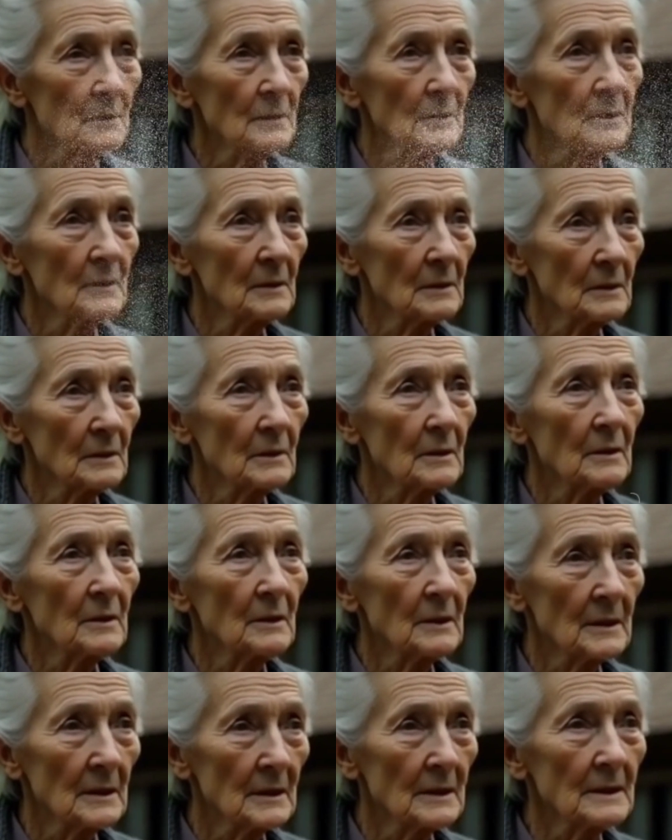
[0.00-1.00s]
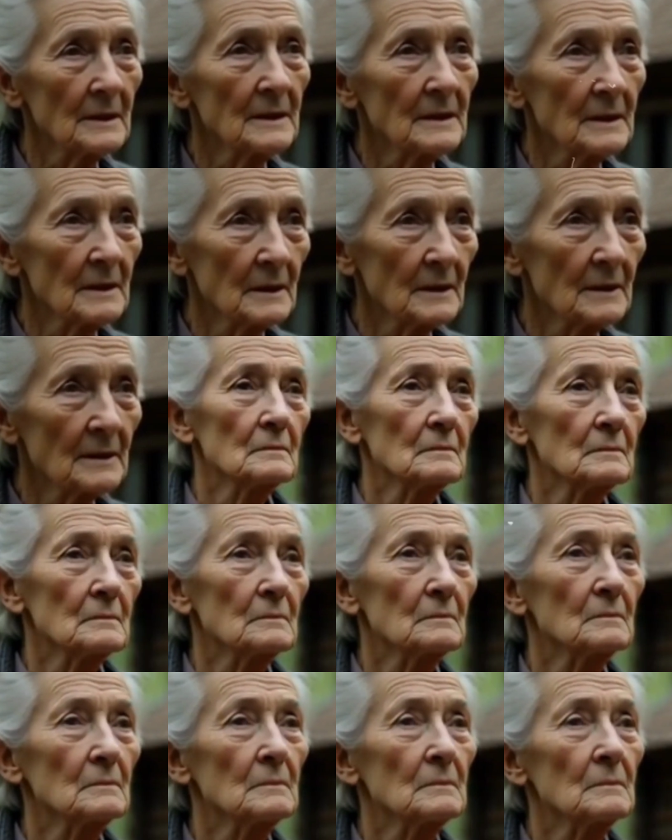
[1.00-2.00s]
I didn't go to the
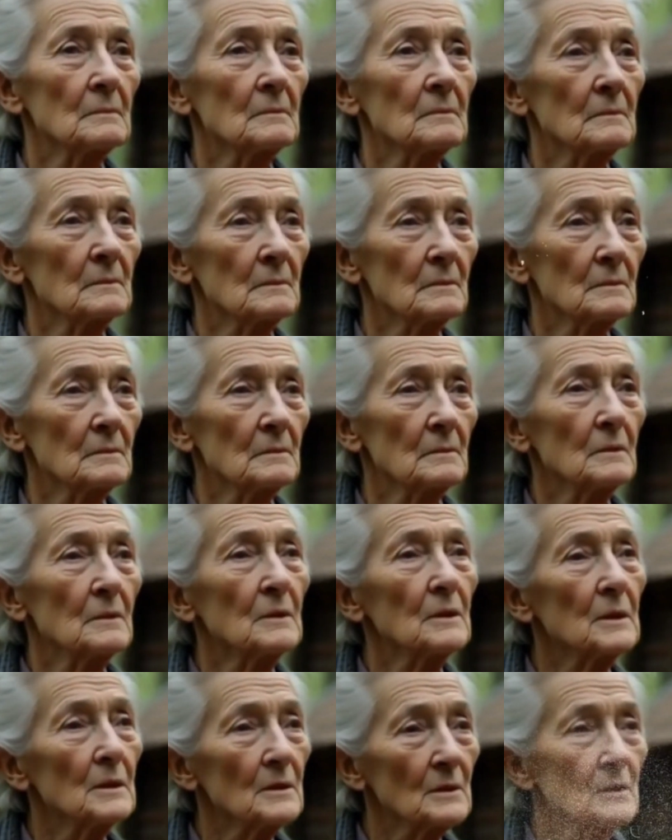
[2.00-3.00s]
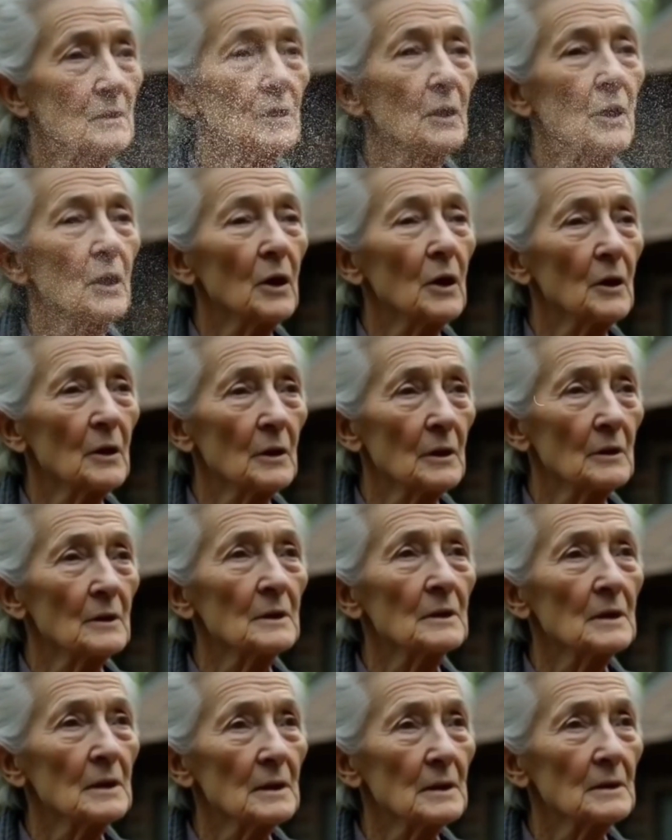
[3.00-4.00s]
funeral. I baked a pie
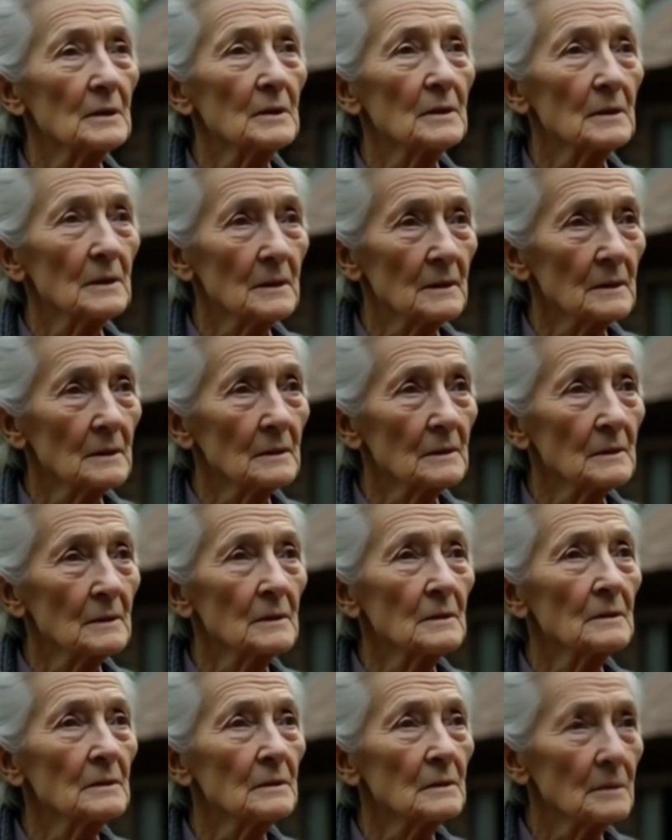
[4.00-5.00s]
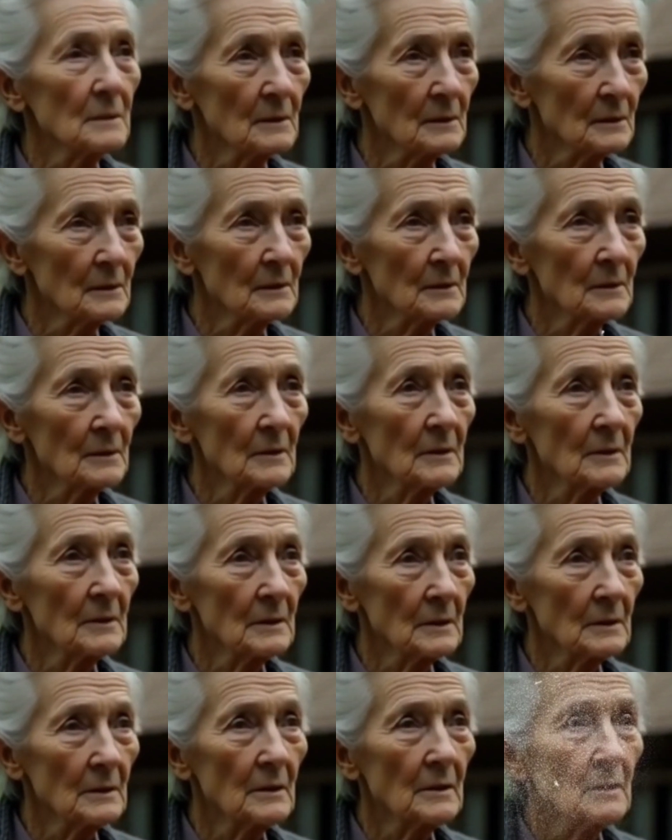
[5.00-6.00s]
instead. I married a kind man, had
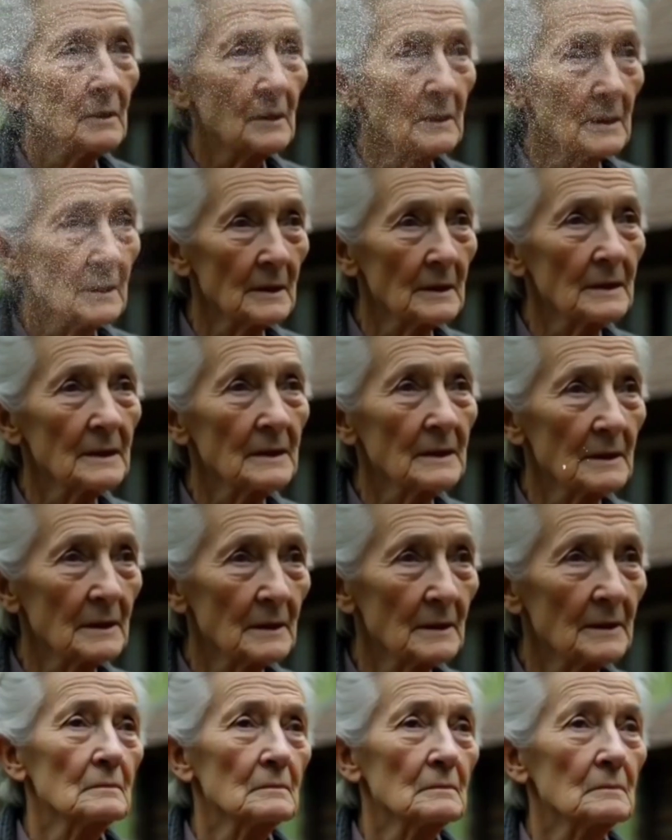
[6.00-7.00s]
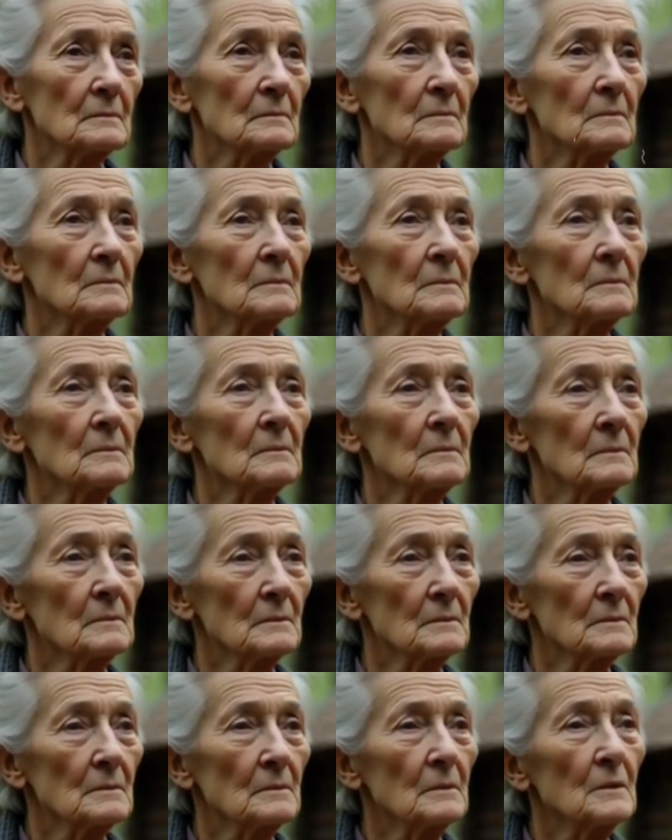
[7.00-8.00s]
children, and now grandchildren.
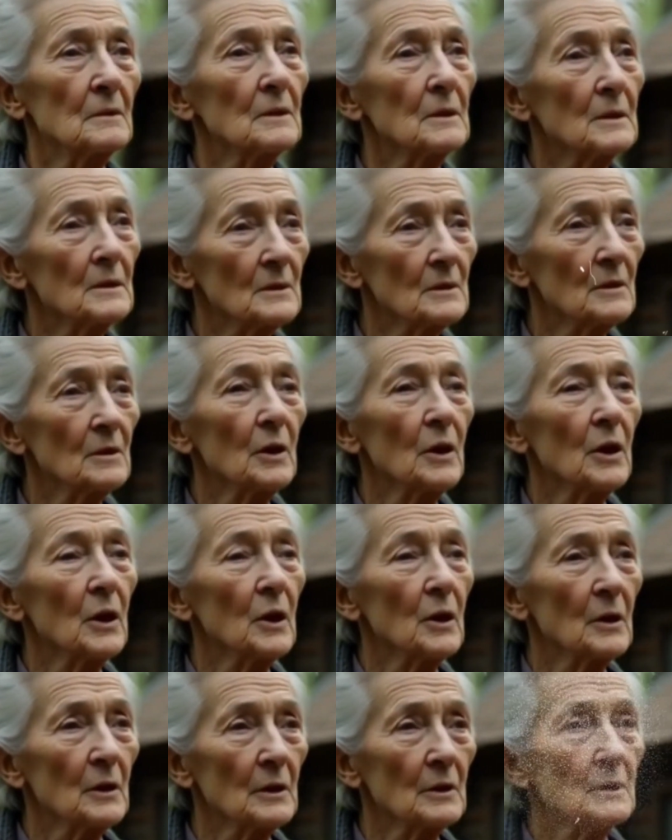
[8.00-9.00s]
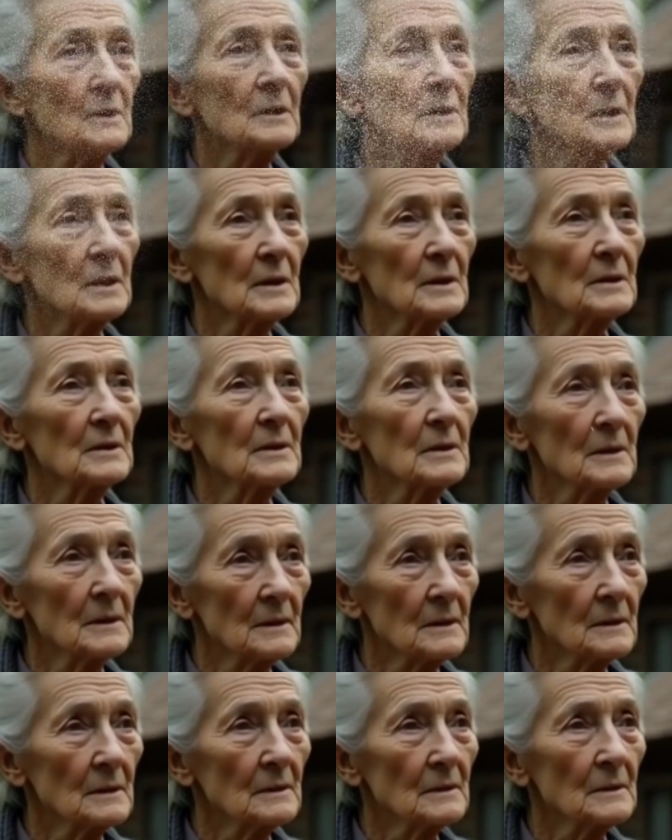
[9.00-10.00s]
But I kept this part of
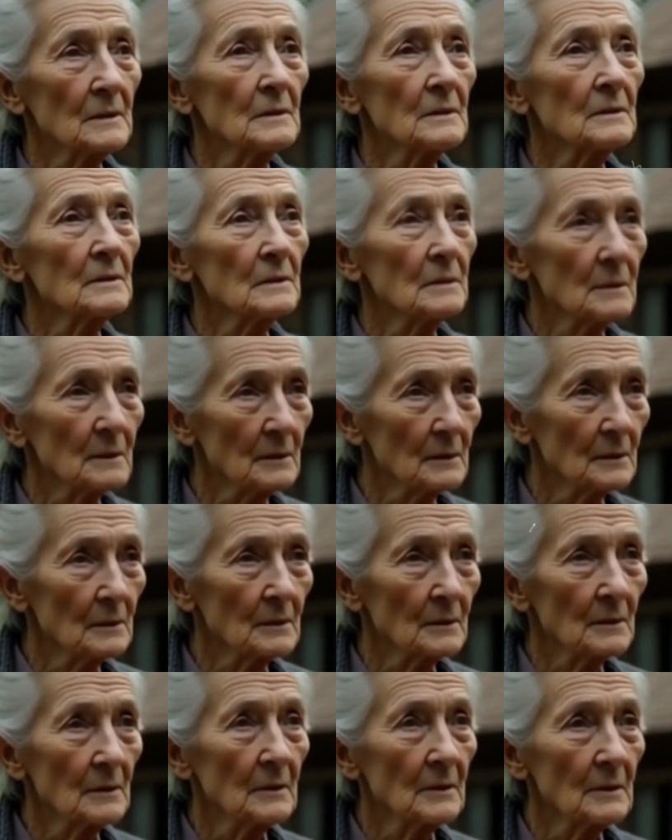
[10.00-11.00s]
myself locked away,